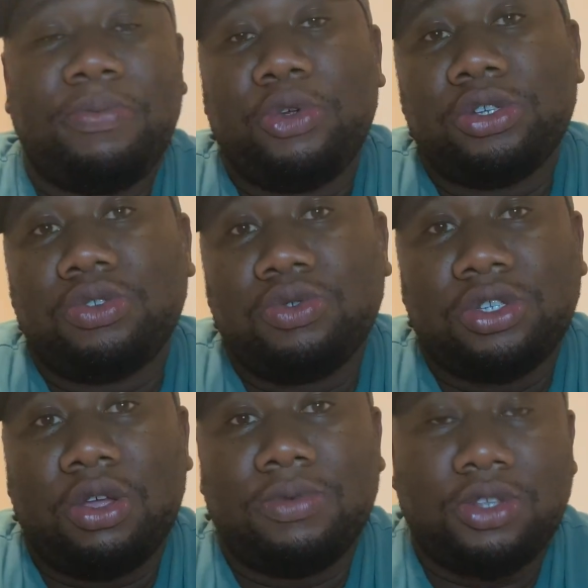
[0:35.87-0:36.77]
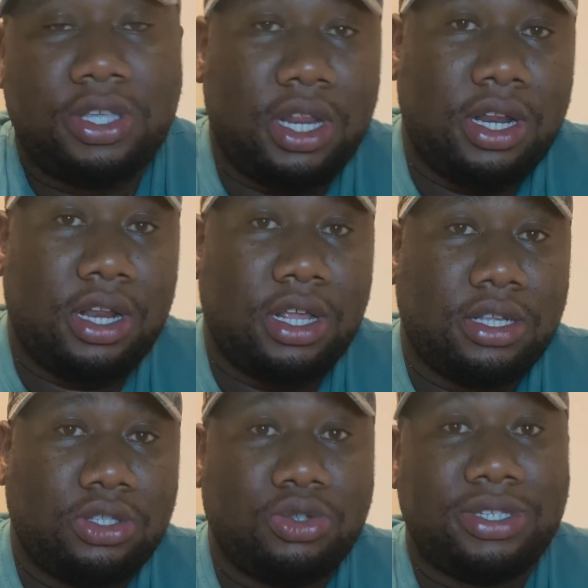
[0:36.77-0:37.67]
person who's coming to Canada
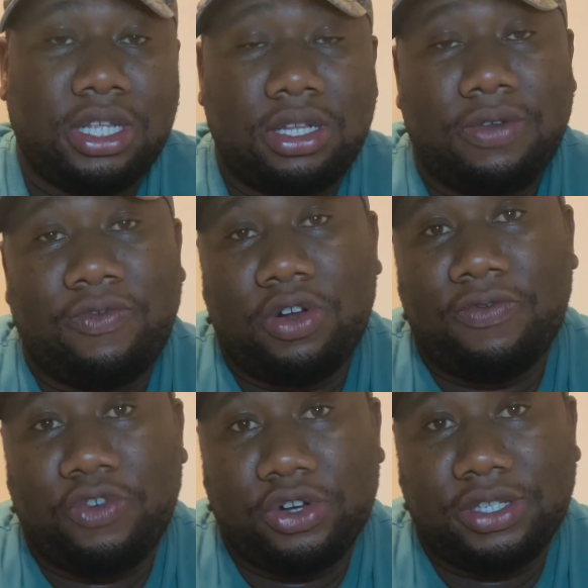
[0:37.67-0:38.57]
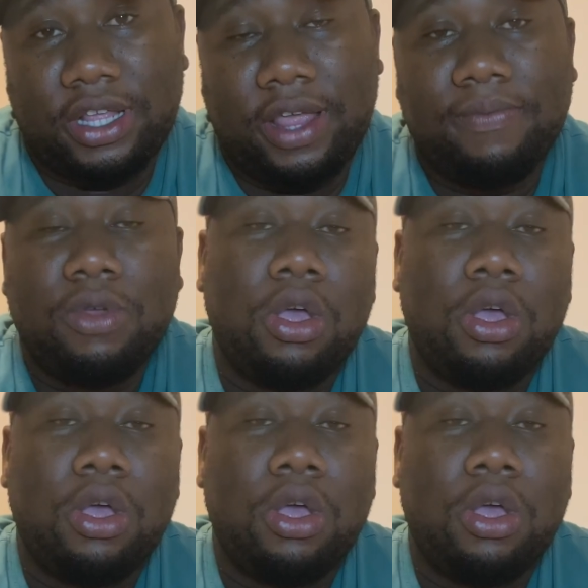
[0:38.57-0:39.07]
to settle for the first time,